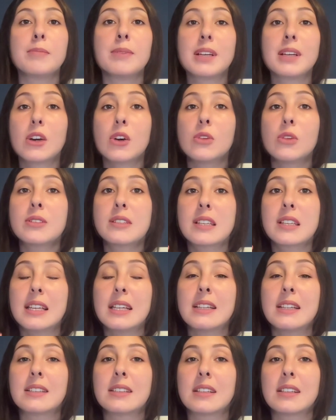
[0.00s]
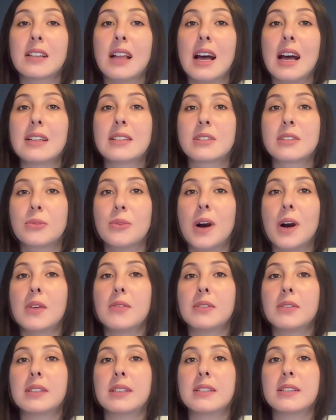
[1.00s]
Because here the last
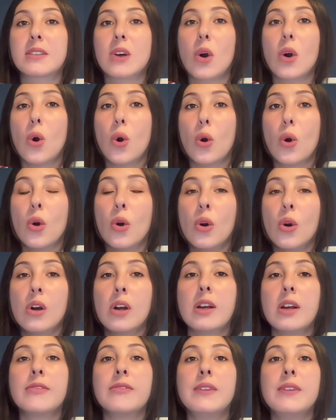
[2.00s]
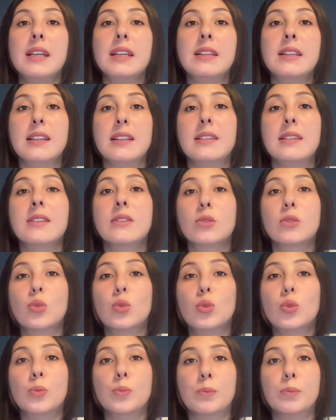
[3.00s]
vowel is O, we needed
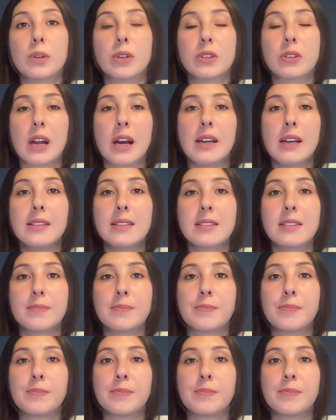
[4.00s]
right?